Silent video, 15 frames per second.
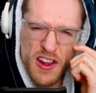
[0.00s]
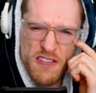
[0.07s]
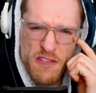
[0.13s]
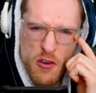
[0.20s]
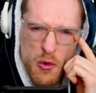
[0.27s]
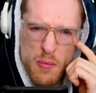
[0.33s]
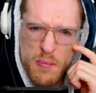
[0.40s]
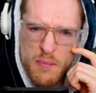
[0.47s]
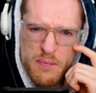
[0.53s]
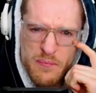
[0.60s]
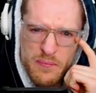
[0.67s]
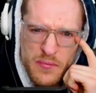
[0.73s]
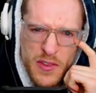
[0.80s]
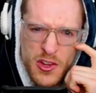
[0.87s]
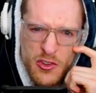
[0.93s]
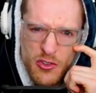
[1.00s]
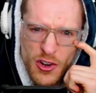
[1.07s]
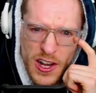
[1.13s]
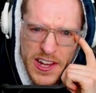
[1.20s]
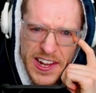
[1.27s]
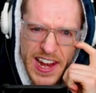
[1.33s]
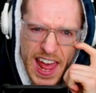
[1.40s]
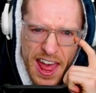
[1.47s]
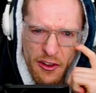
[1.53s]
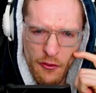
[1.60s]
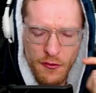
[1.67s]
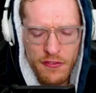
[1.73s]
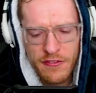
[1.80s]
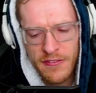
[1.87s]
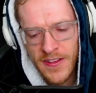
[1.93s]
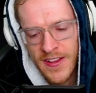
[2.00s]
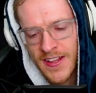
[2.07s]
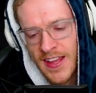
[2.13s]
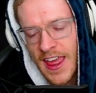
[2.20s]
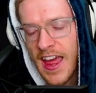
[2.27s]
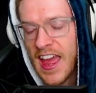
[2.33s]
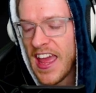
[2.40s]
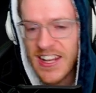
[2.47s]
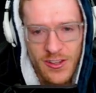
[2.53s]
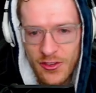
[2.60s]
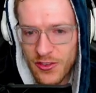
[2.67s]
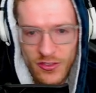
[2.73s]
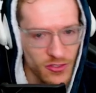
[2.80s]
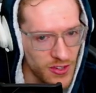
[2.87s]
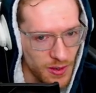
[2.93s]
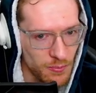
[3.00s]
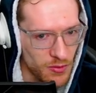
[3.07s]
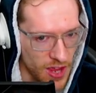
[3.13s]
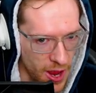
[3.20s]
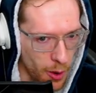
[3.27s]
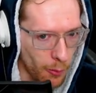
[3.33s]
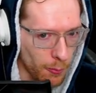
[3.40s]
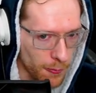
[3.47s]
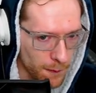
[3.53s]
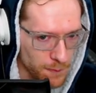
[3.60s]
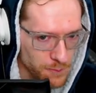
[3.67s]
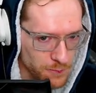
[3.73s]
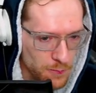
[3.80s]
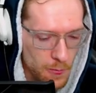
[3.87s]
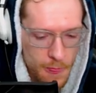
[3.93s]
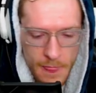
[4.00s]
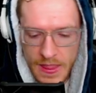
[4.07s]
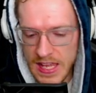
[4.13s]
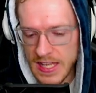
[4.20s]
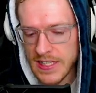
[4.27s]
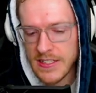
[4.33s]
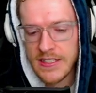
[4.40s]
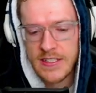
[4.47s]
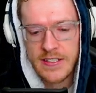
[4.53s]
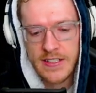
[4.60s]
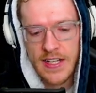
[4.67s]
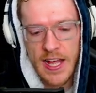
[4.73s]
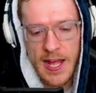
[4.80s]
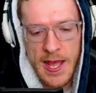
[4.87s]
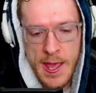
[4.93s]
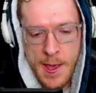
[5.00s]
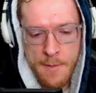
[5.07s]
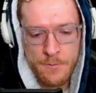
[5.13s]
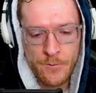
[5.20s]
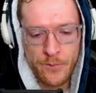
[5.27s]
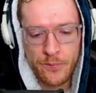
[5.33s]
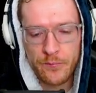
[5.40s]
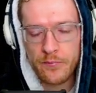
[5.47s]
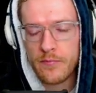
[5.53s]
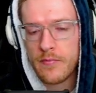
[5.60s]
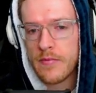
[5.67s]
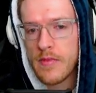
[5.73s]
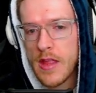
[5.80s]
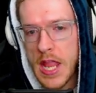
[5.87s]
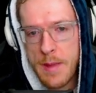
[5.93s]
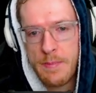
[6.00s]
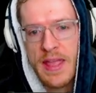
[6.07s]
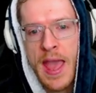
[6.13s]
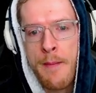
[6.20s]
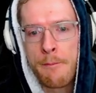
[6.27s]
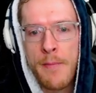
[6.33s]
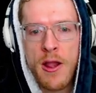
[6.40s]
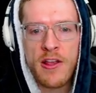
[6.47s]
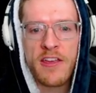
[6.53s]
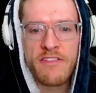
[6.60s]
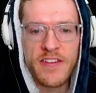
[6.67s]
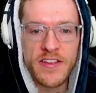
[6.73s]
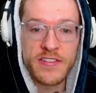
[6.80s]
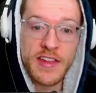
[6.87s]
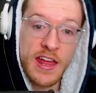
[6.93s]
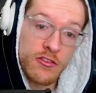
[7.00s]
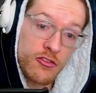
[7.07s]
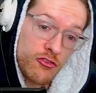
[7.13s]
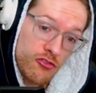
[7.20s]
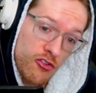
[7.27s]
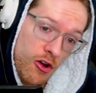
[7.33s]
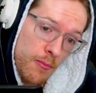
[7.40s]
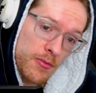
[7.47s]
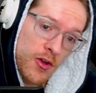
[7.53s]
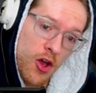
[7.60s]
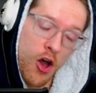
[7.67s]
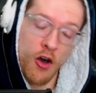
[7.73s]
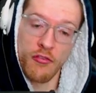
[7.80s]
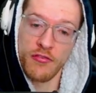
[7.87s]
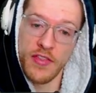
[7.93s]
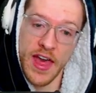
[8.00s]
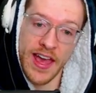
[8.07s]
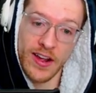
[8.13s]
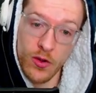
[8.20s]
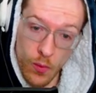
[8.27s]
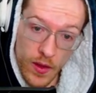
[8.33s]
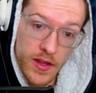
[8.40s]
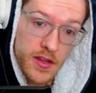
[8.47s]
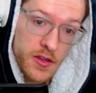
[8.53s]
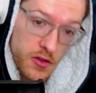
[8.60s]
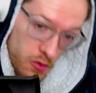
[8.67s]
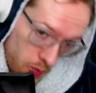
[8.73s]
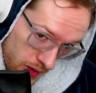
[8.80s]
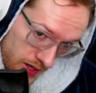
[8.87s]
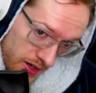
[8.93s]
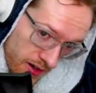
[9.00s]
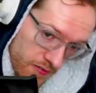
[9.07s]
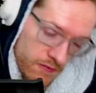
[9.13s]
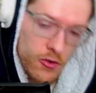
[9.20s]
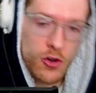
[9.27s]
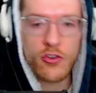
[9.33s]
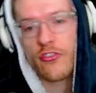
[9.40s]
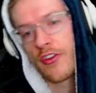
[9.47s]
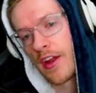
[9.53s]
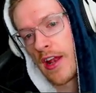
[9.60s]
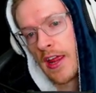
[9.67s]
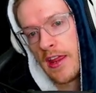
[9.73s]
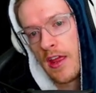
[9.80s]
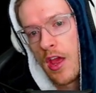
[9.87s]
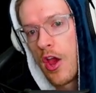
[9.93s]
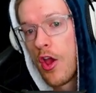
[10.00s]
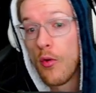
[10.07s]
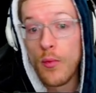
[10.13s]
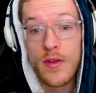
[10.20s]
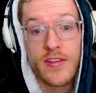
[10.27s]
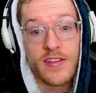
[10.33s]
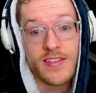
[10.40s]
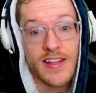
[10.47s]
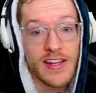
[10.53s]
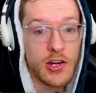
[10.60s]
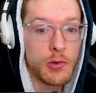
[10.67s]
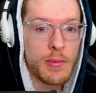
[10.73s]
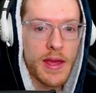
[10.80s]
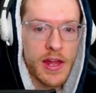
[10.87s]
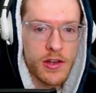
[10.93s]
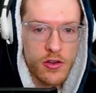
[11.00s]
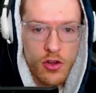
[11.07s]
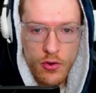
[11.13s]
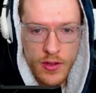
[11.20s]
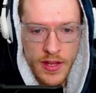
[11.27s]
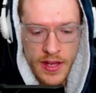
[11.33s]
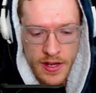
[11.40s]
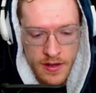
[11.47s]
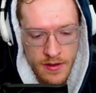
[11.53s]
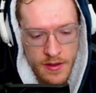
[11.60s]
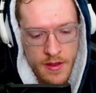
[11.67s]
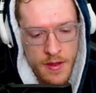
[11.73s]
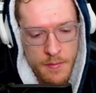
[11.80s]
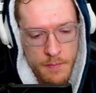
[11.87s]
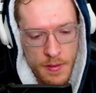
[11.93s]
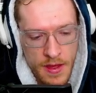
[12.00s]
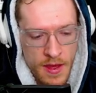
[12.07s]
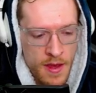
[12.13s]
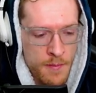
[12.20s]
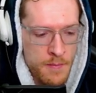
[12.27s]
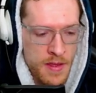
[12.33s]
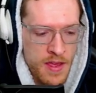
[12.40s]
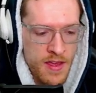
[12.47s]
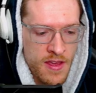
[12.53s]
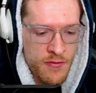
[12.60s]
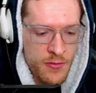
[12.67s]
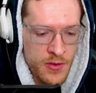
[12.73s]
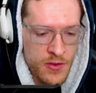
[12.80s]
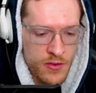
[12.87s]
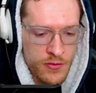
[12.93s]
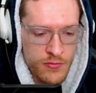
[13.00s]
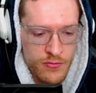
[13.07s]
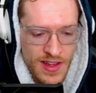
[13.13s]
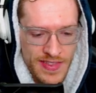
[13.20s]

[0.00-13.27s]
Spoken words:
4 trillion health, he doesn't seem to help. But yeah, Monkey Fist gets dropped off there quite quickly, unfortunately, which is a little bit annoying. But if we just run